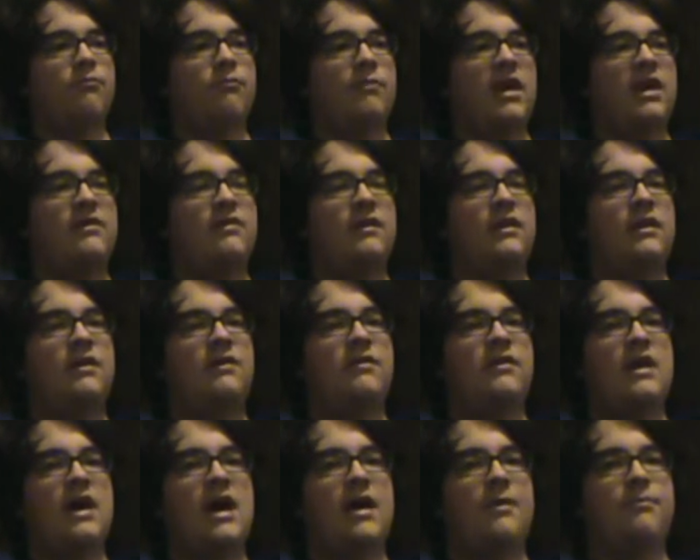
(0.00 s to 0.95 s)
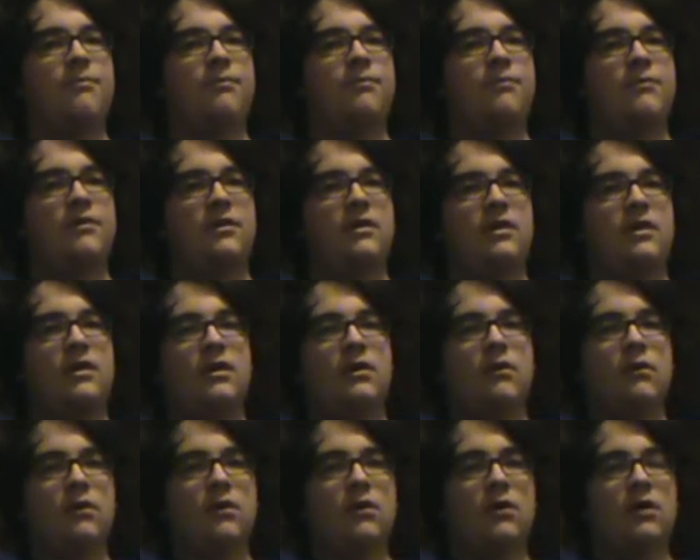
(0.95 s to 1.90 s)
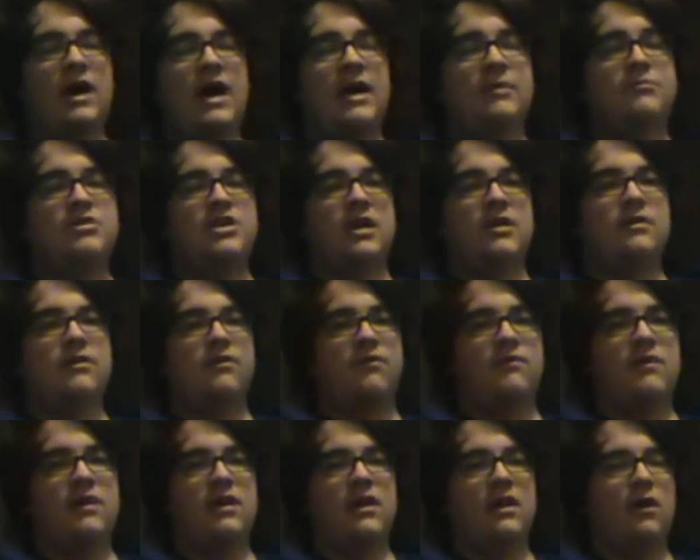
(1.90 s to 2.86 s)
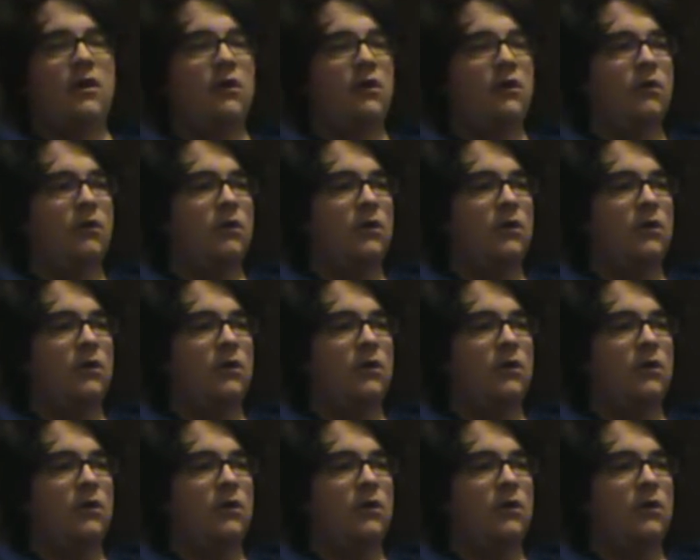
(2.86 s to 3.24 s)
mainly the object is to kill.